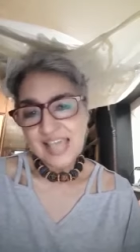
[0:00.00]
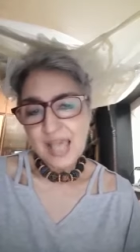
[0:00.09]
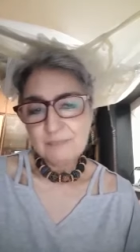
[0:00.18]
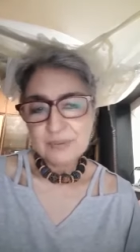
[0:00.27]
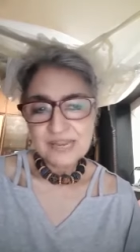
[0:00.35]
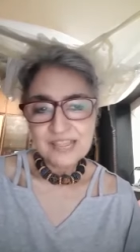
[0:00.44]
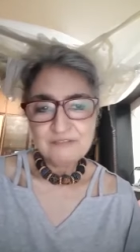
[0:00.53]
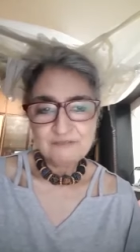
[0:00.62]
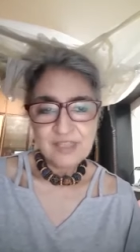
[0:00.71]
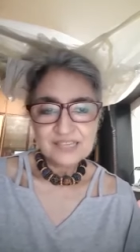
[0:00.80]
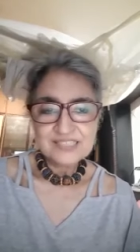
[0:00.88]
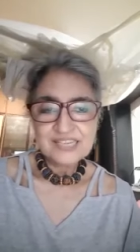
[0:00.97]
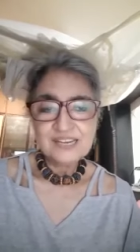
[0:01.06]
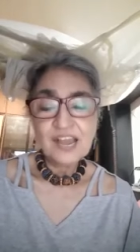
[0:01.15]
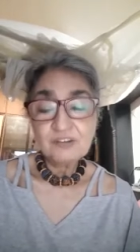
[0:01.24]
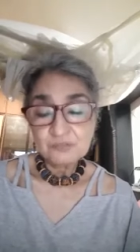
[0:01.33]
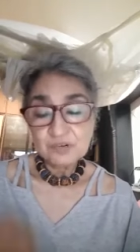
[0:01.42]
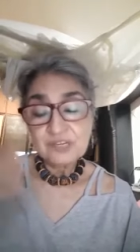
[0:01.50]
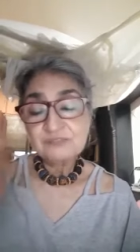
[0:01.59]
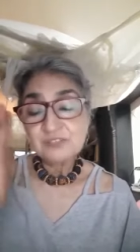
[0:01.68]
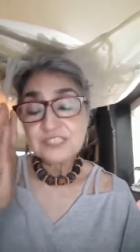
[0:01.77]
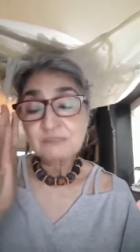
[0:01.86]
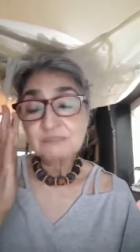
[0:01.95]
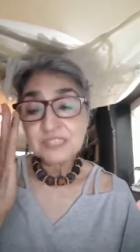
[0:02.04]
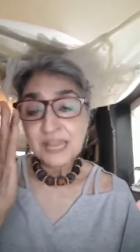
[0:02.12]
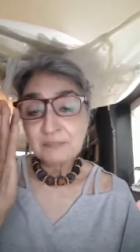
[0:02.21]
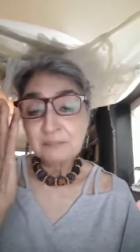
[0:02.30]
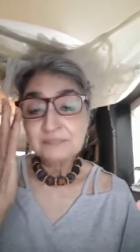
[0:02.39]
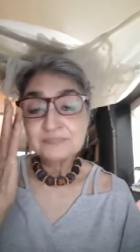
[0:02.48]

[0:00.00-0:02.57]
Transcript: apple effect in our world for some time